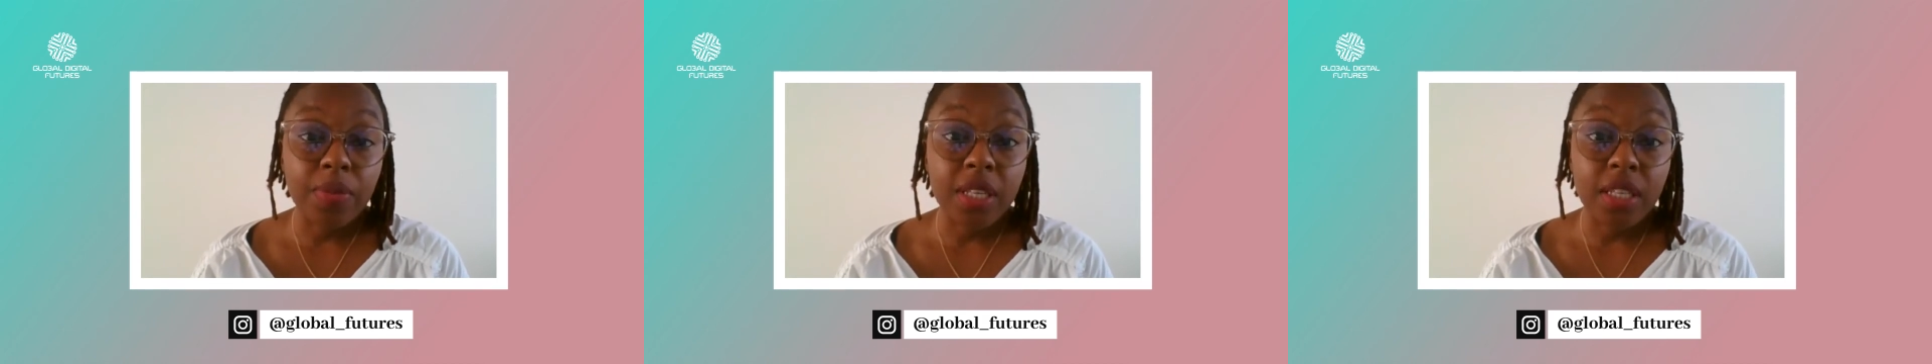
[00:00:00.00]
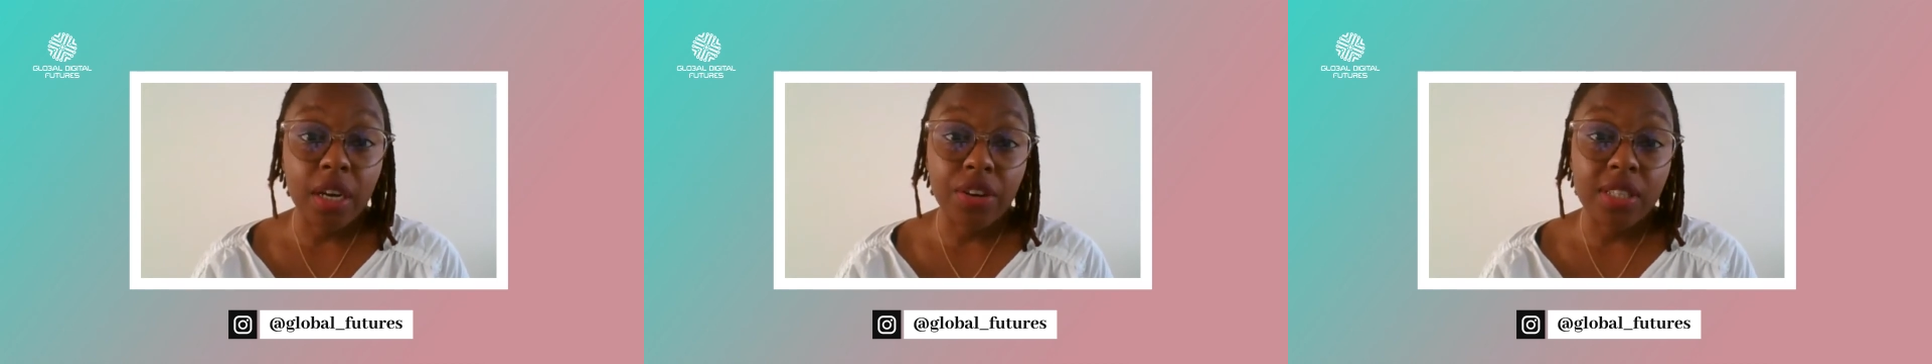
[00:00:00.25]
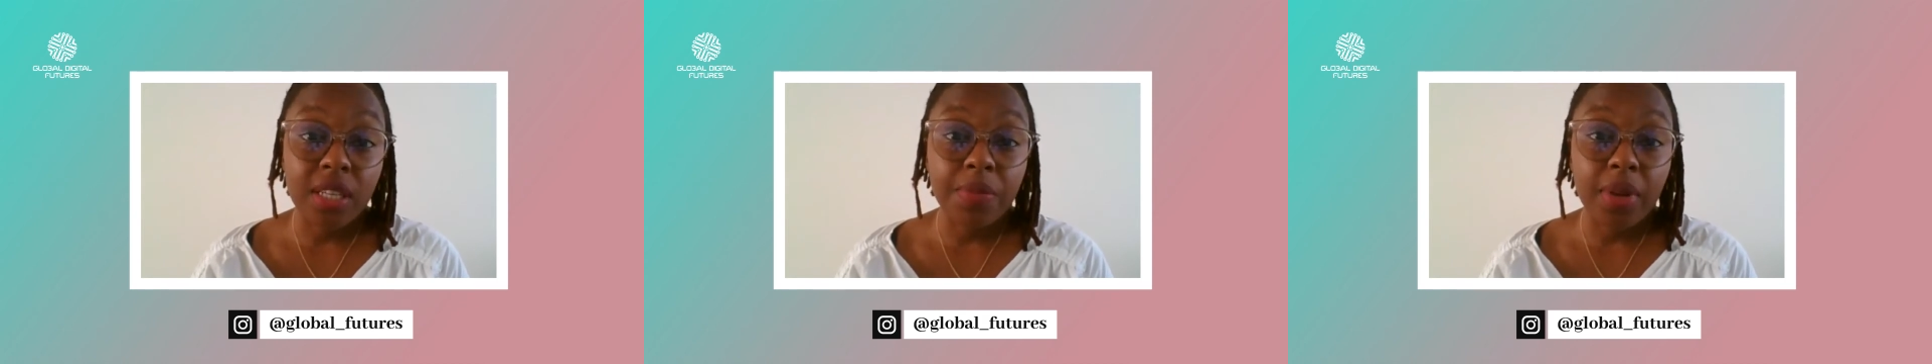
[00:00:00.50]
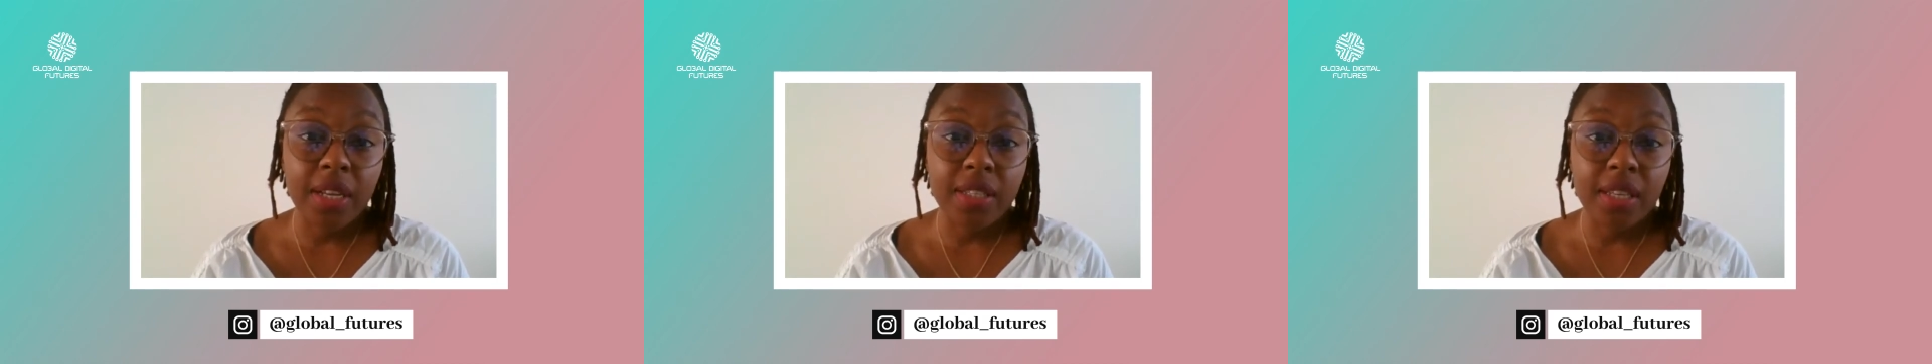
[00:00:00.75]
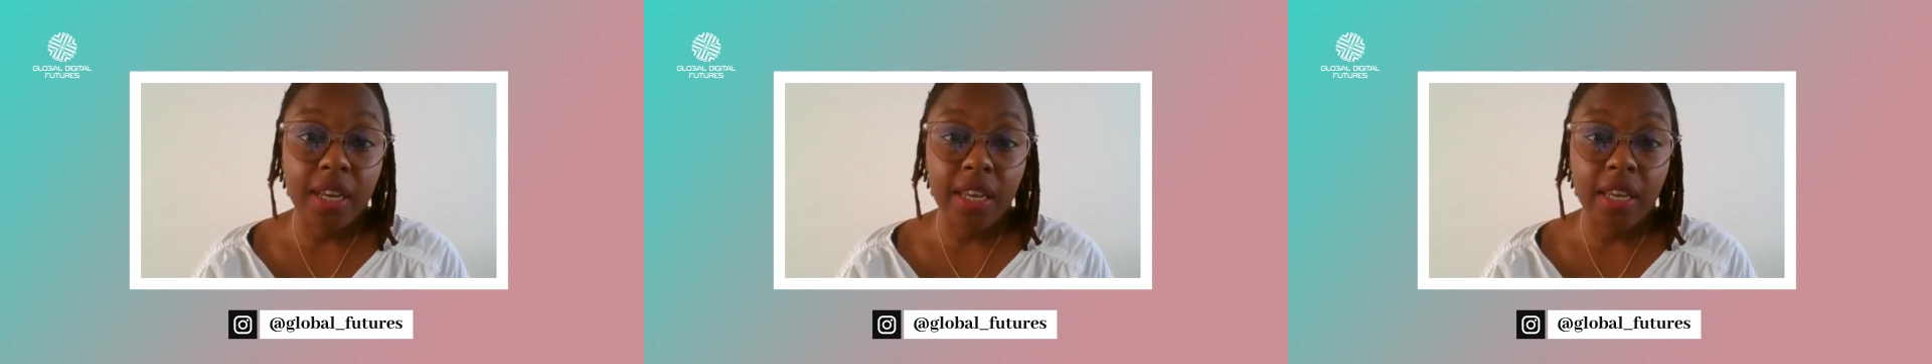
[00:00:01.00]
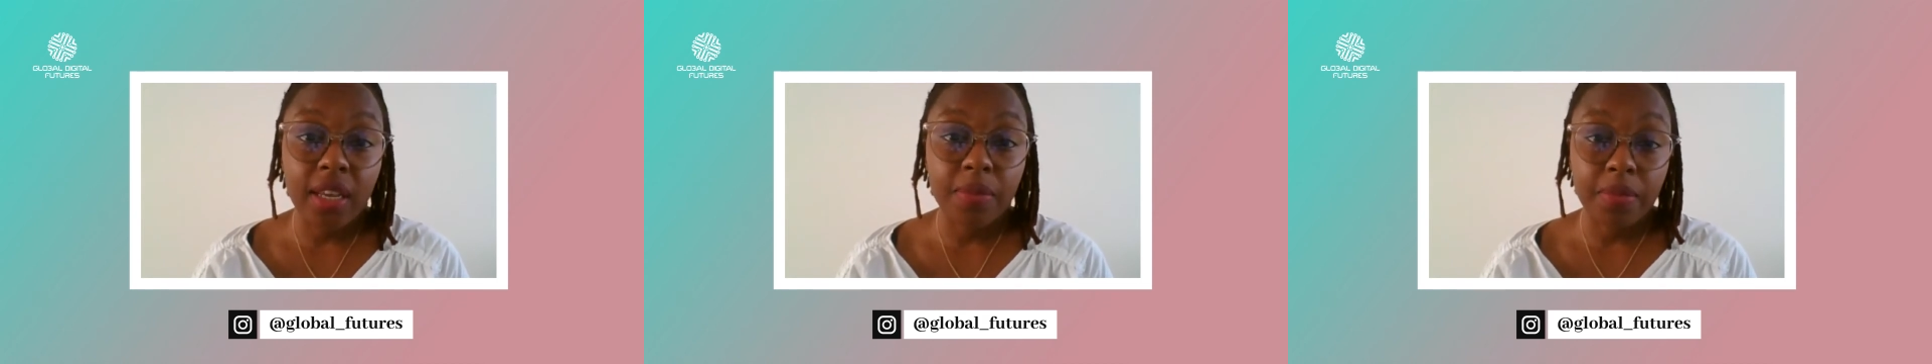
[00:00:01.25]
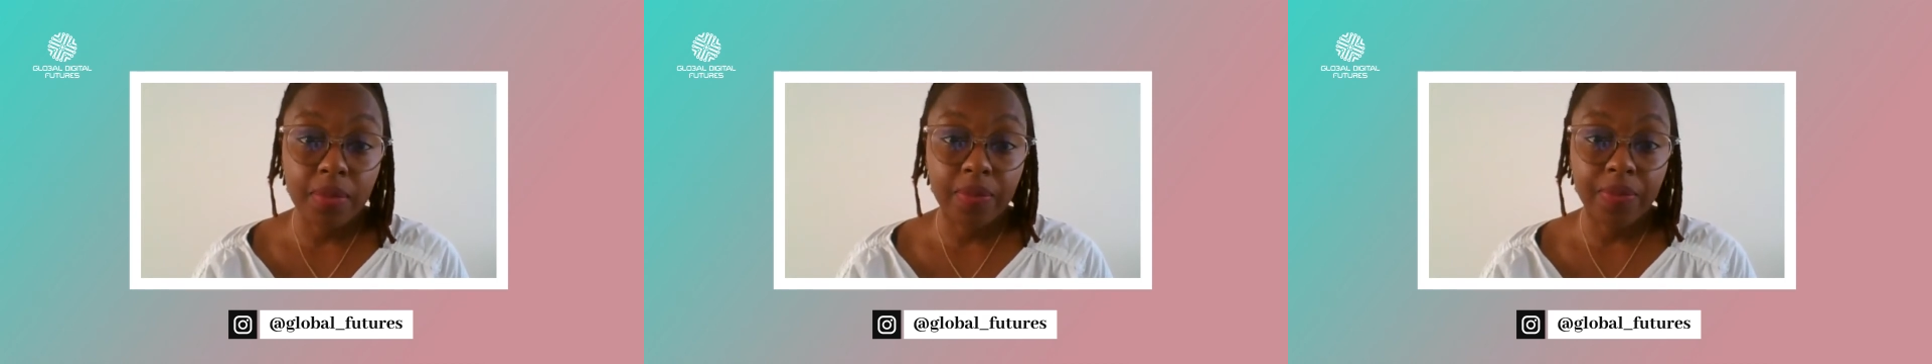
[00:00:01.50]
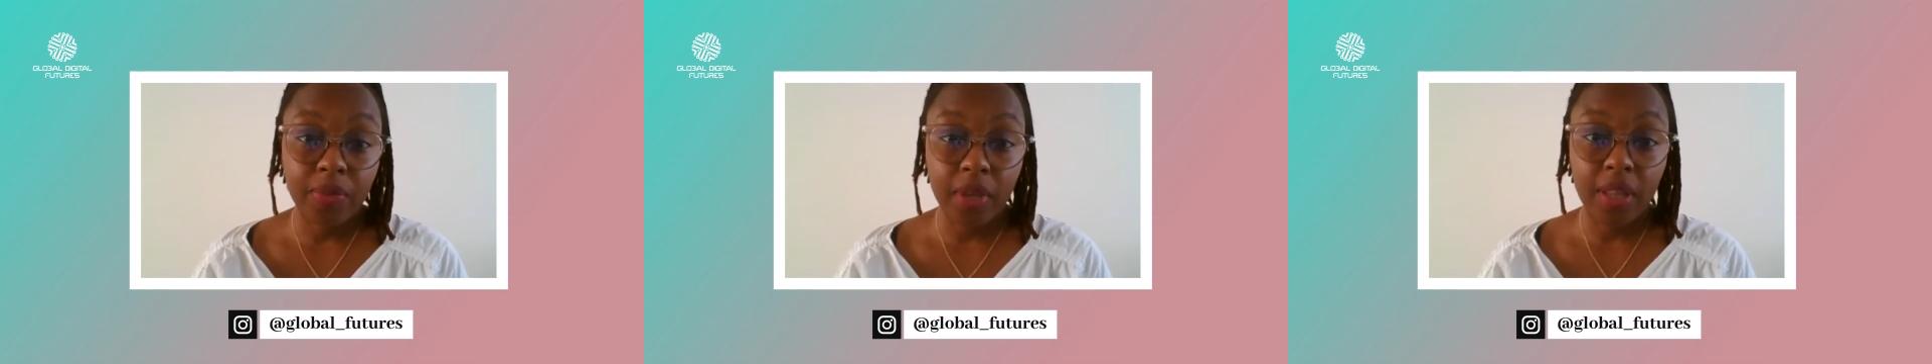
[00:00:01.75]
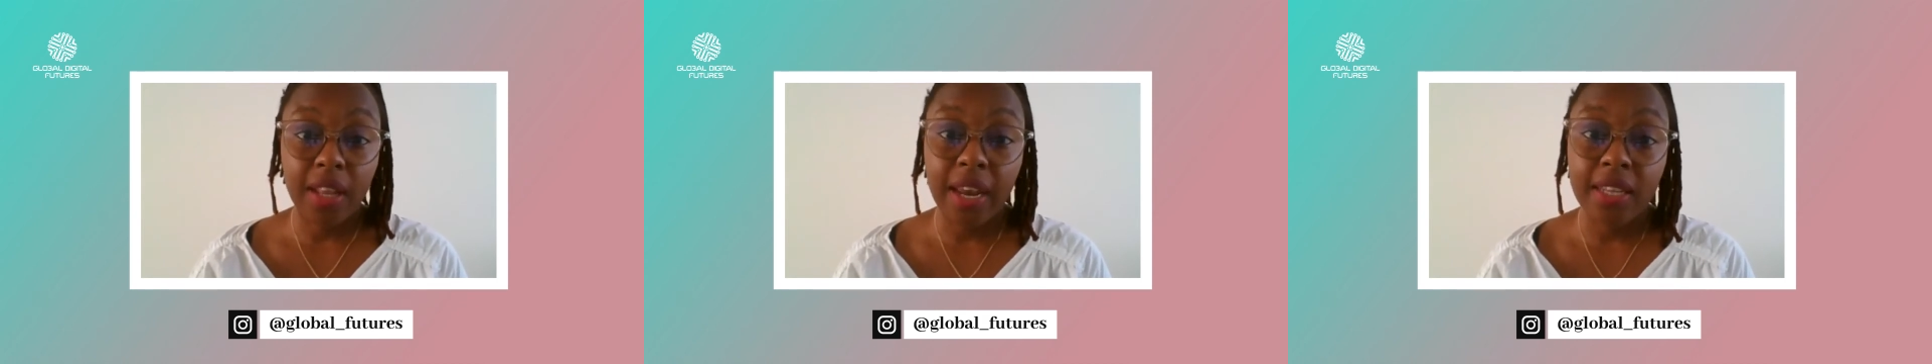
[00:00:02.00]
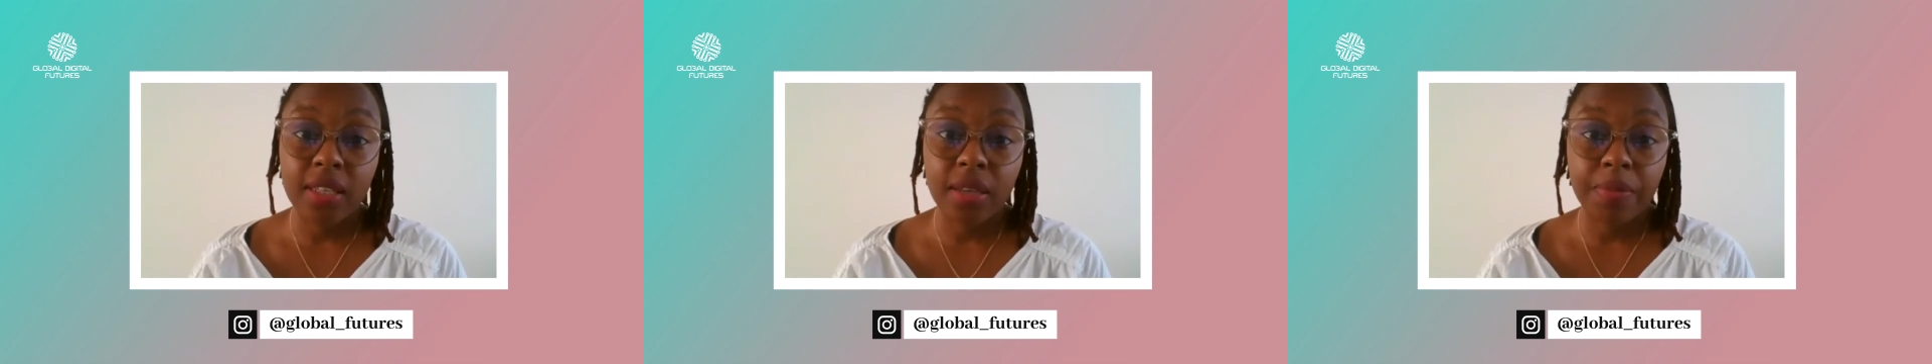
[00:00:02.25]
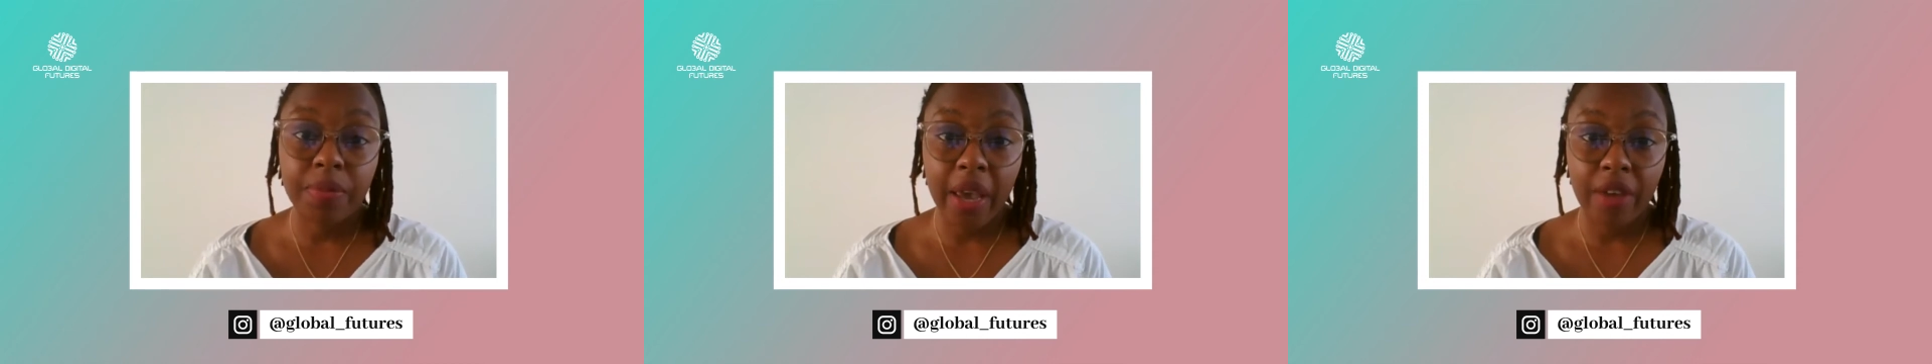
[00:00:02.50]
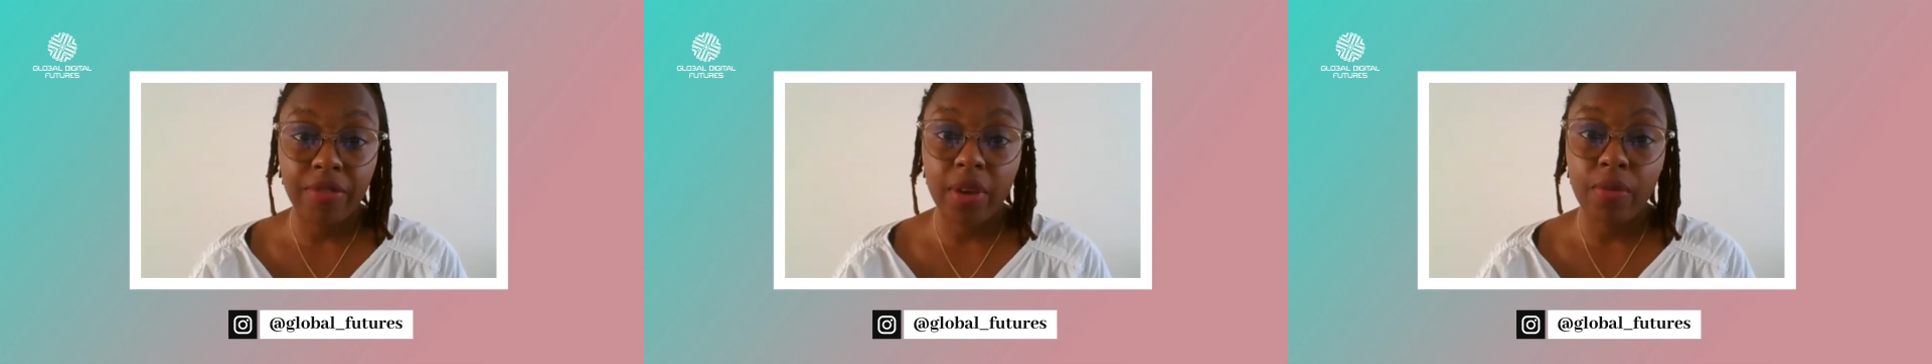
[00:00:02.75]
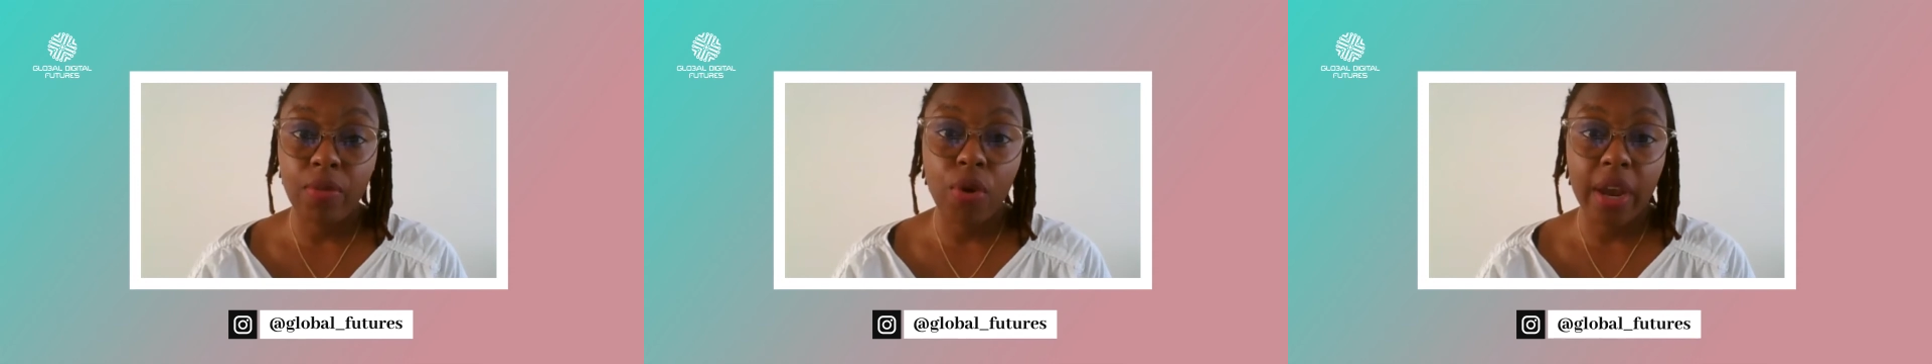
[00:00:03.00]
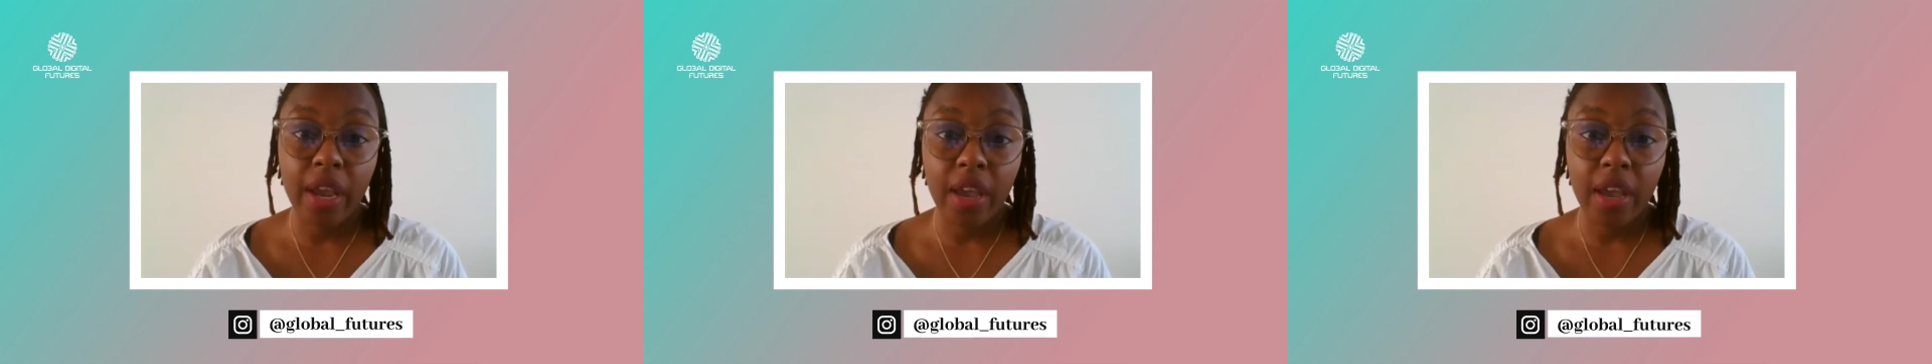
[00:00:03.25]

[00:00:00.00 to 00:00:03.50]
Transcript: DRC politically, the latter having a